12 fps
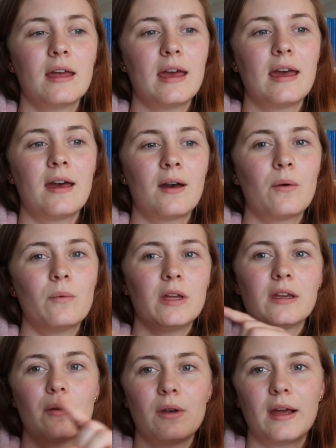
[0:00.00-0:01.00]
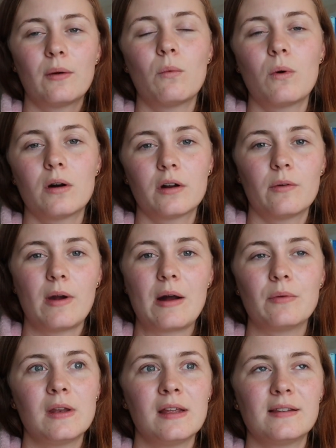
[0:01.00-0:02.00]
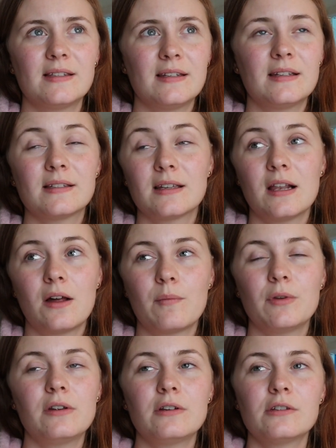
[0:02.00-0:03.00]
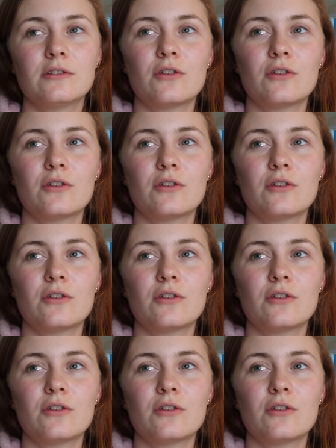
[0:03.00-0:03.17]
where you can like walk around, and it's 6 kilometers.